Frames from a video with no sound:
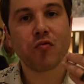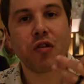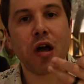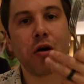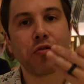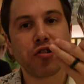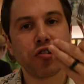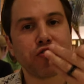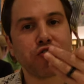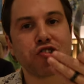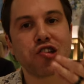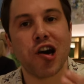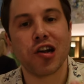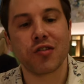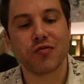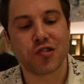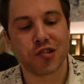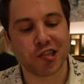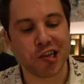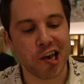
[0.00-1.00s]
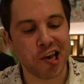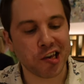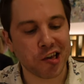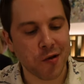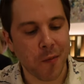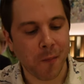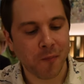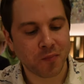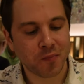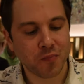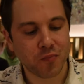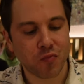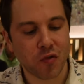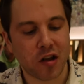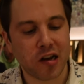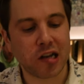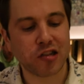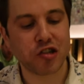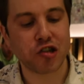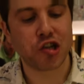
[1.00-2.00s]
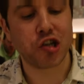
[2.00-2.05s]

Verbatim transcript: Now this cut of steak, it has a